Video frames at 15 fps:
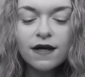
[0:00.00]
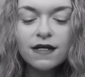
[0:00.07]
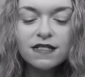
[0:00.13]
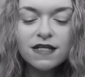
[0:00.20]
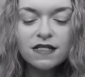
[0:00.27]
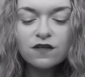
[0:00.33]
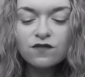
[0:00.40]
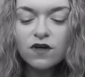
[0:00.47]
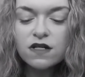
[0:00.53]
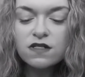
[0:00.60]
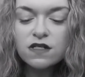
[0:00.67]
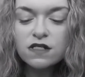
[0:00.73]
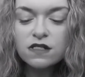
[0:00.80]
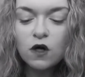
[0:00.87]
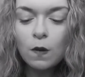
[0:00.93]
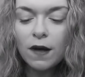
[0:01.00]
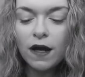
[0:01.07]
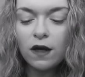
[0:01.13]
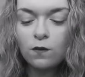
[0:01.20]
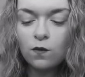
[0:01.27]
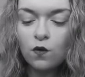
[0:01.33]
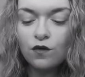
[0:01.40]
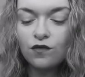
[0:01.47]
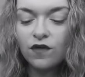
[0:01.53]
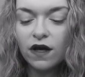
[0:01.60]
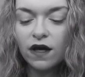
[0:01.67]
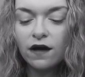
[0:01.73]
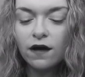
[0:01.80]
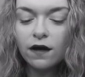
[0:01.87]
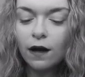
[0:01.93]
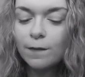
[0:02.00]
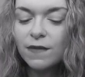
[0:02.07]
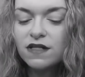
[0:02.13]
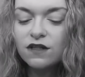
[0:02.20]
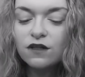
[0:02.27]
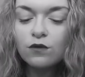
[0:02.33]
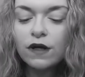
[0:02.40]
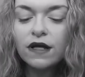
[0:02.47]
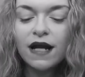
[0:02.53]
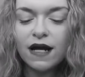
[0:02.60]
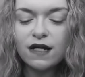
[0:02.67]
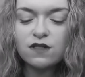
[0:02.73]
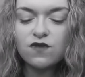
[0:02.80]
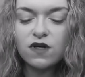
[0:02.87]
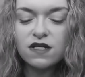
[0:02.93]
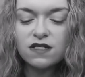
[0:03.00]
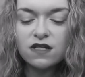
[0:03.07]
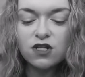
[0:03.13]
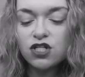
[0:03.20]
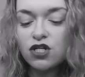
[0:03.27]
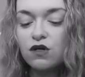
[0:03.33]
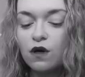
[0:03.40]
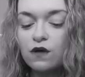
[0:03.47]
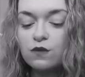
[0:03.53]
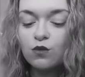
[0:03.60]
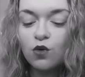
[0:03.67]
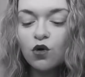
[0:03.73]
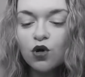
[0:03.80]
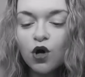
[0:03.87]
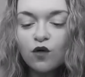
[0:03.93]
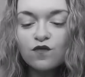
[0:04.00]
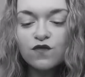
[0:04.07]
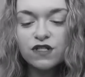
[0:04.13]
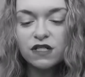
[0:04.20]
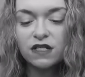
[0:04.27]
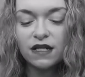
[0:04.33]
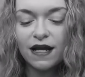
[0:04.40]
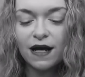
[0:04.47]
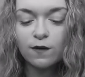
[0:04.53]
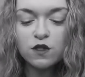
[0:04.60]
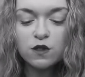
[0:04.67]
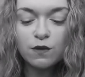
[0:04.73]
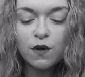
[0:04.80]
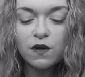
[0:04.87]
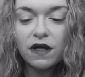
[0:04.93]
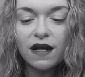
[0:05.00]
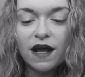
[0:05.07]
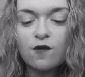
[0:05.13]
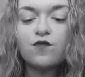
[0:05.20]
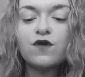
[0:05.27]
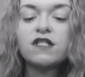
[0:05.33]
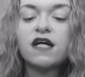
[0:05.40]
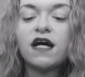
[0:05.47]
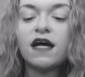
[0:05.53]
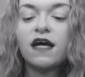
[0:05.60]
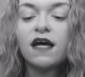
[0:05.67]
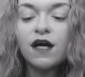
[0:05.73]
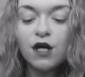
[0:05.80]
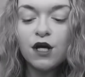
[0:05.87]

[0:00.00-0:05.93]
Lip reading: Tessa finds a soulmate in Wolfie, a committed green activist, and she grows more confident and outspoken every day.